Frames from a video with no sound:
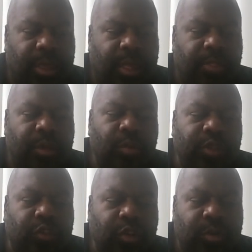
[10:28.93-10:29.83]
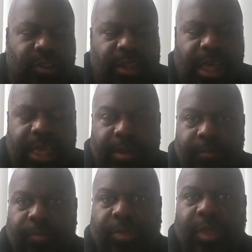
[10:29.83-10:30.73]
than with suicide.
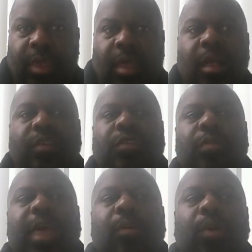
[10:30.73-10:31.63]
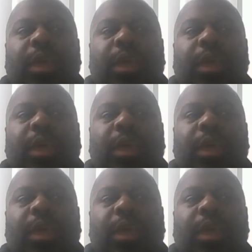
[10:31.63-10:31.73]
So then we